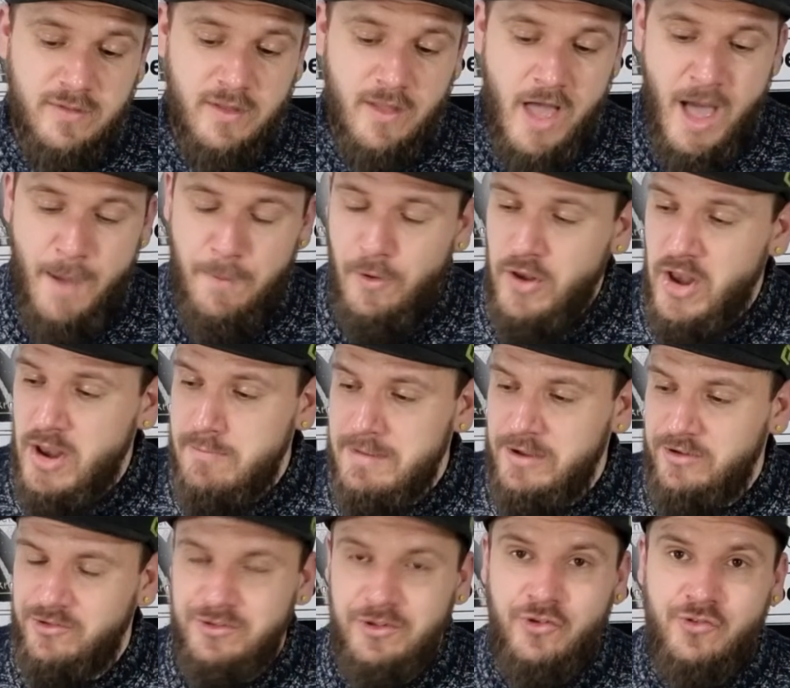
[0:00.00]
I'm on the
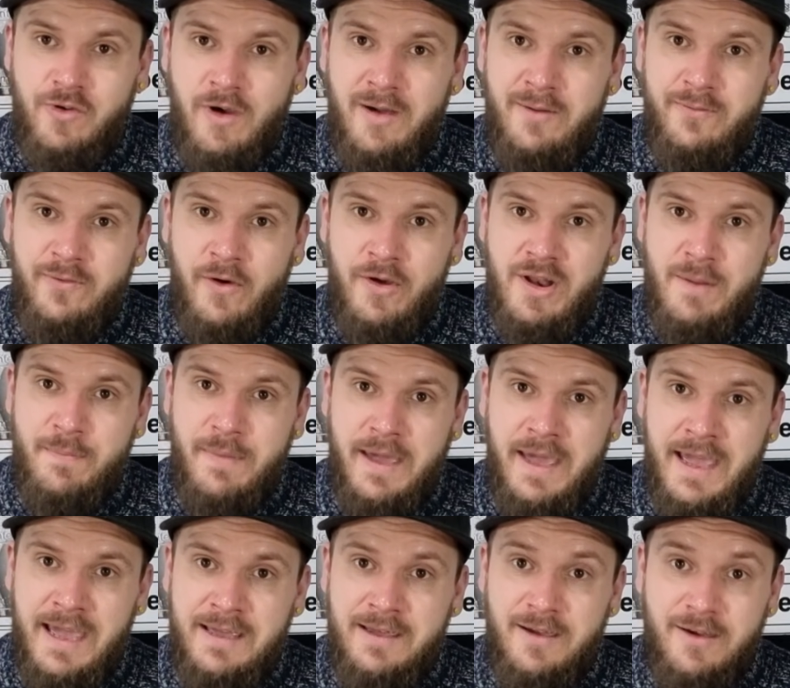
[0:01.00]
mission to try and find a
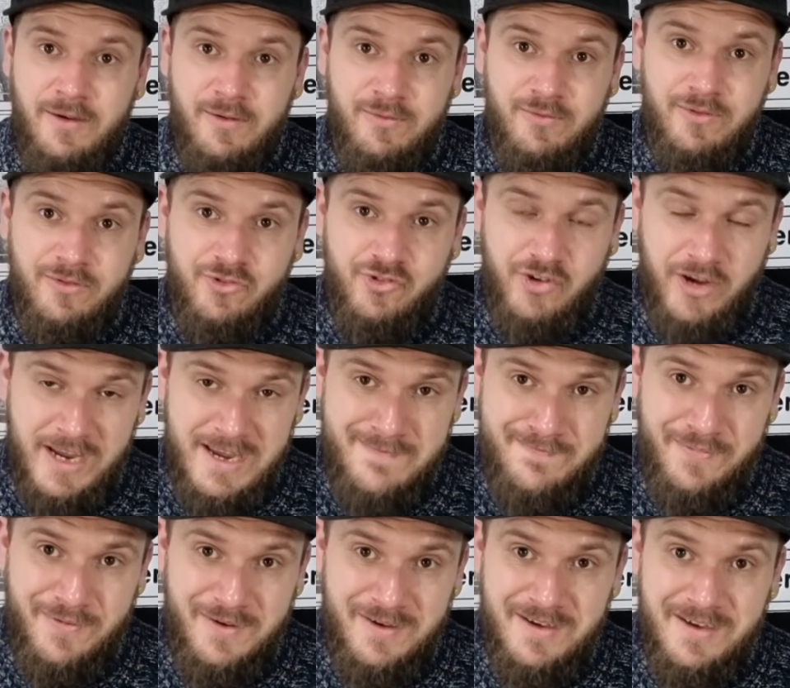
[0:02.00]
pair
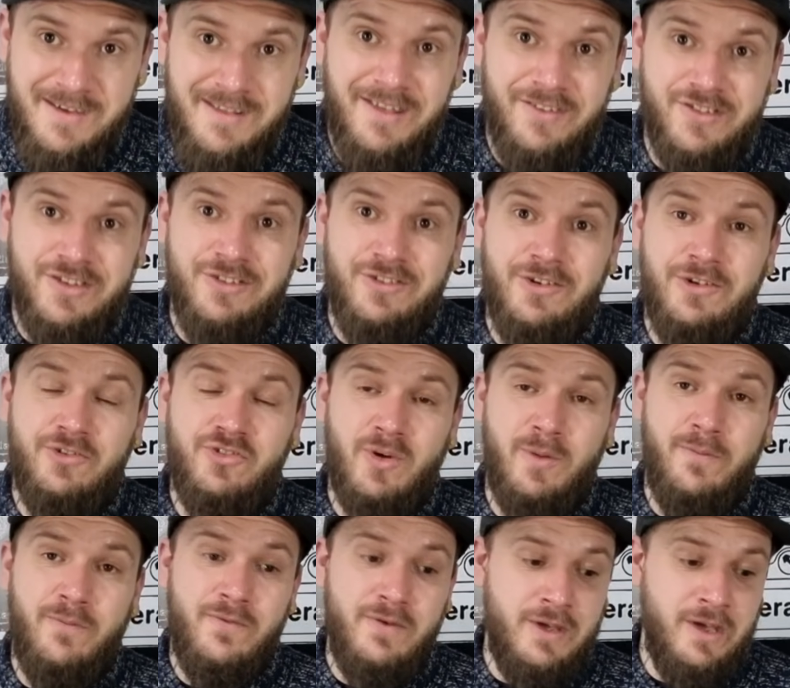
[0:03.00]
cheap that's going to do the
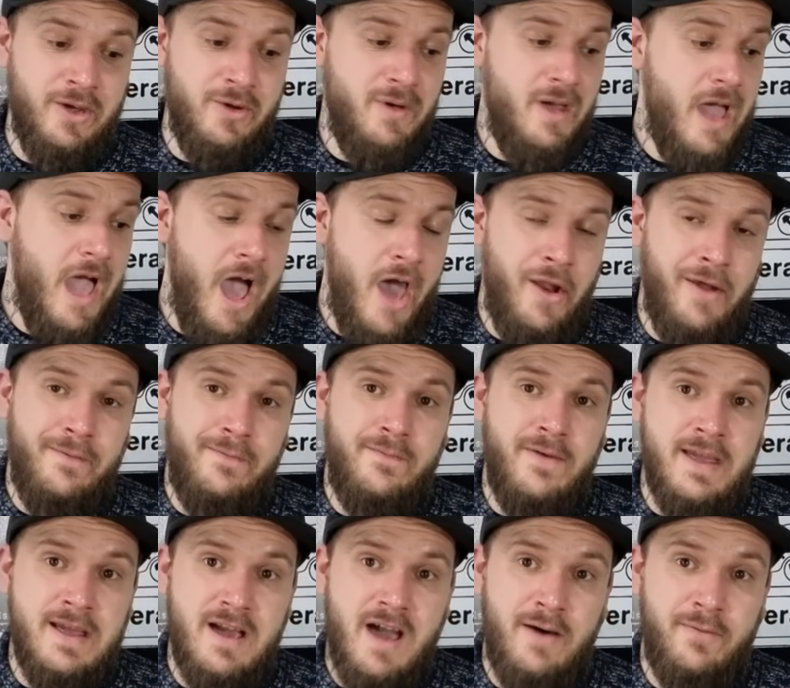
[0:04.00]
job for you, and I
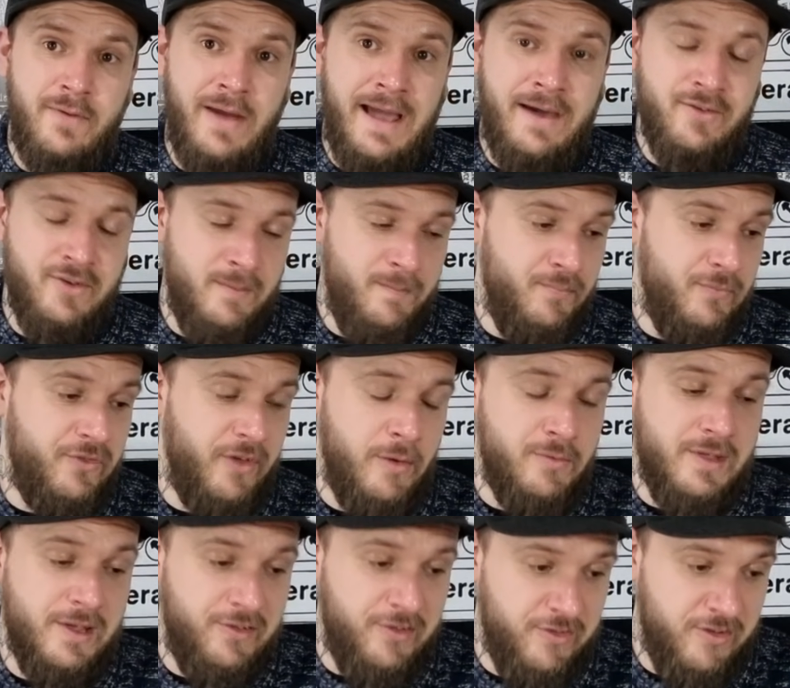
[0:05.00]
think I found them. So
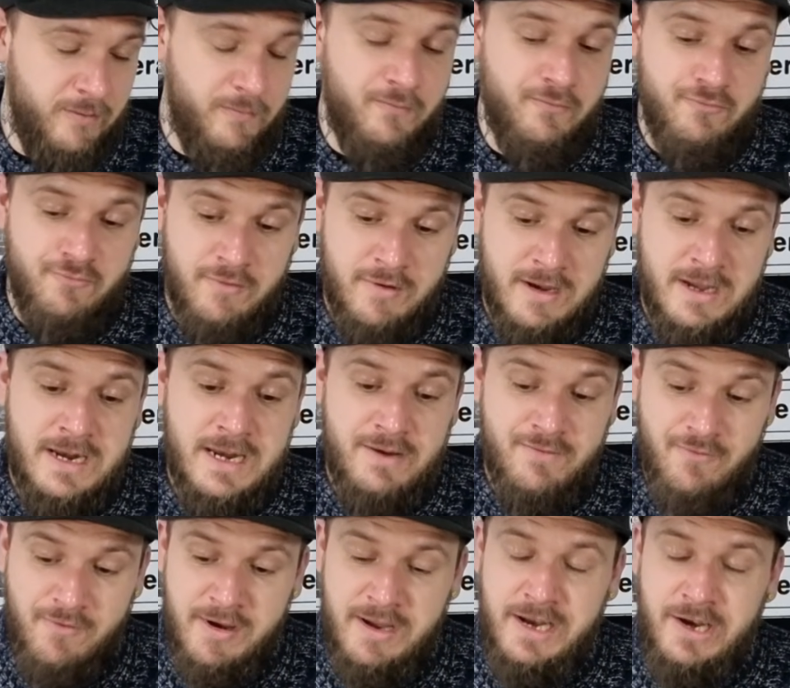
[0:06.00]
this is a really,
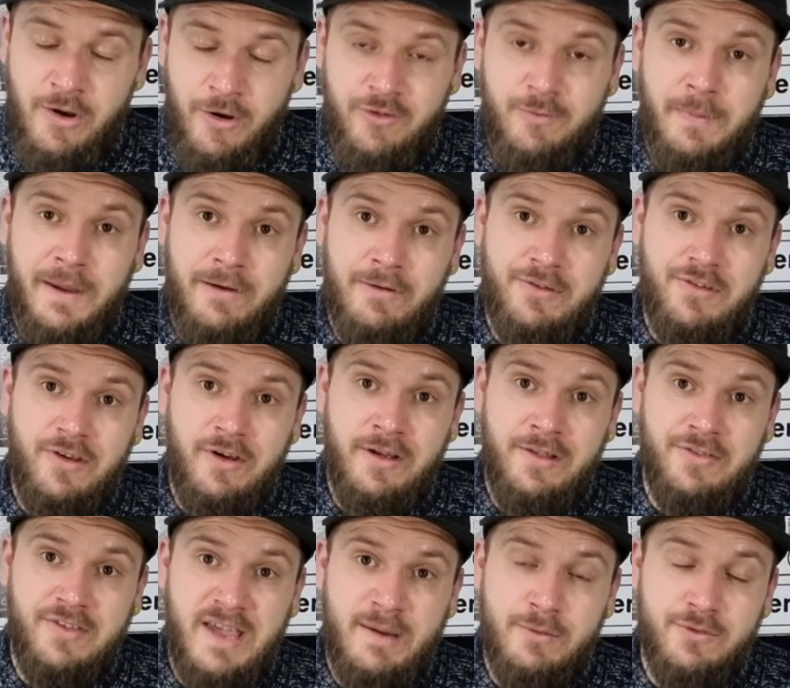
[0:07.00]
really nice pair of
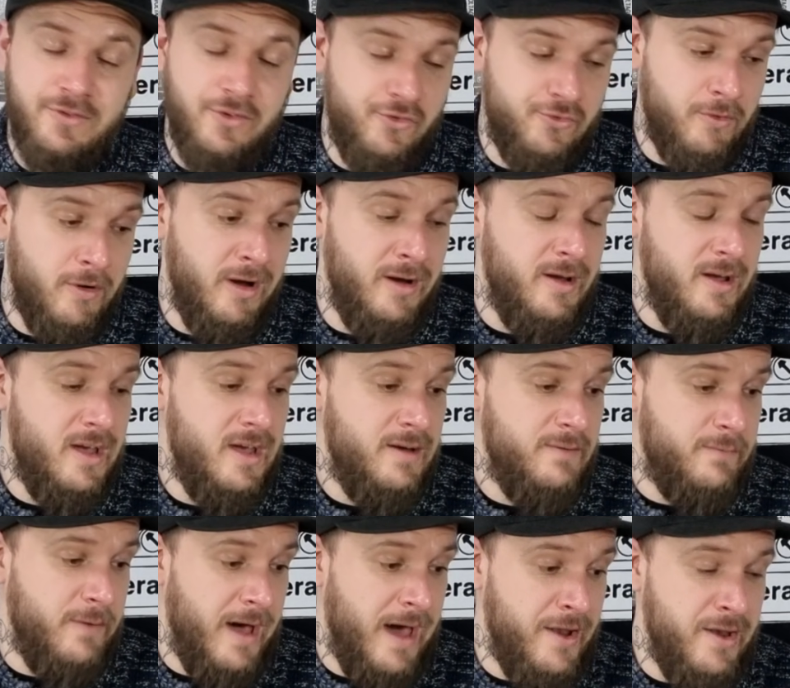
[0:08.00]
turntables to try
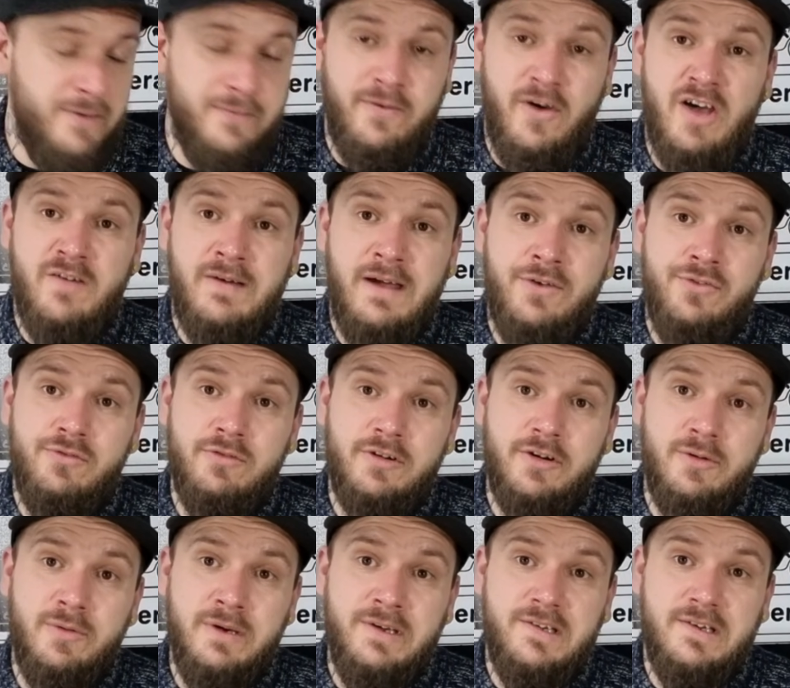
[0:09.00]
for under 500
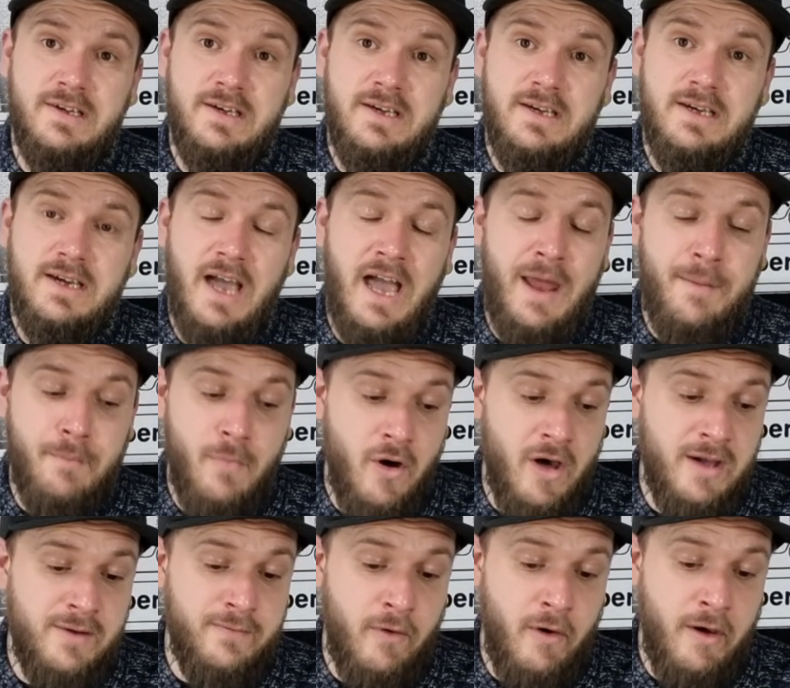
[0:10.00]
quid. And
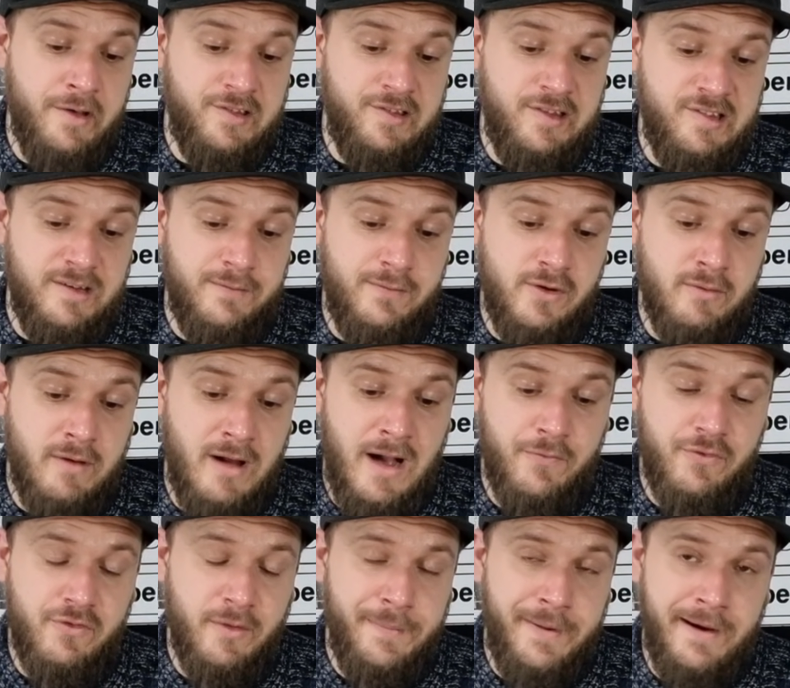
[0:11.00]
my advice is, if you're
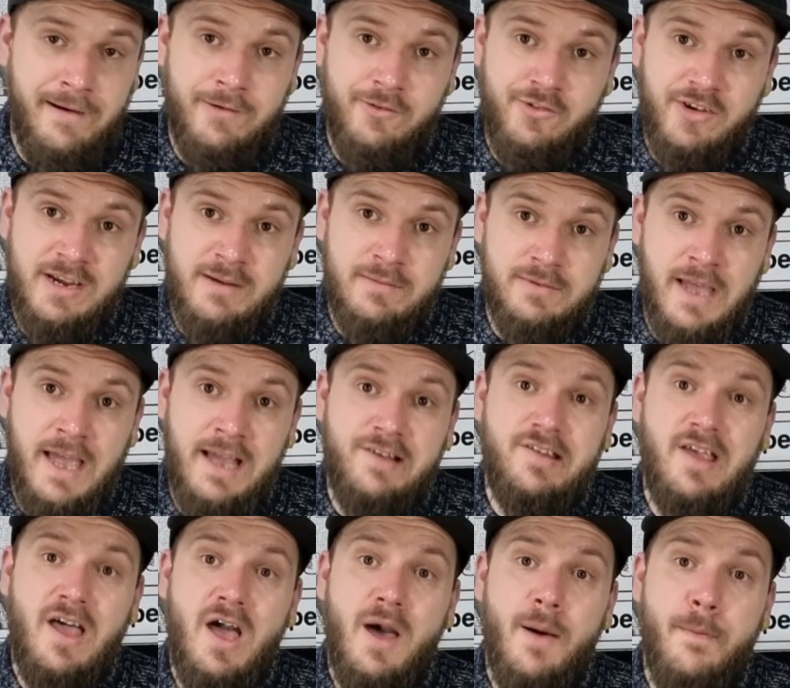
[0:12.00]
after a pair of cheap
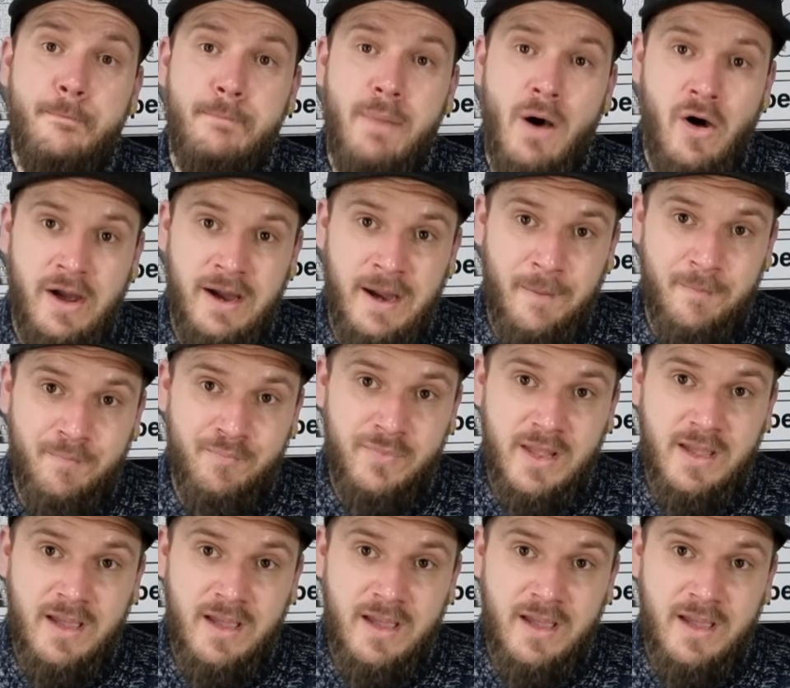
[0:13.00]
decks, buy them.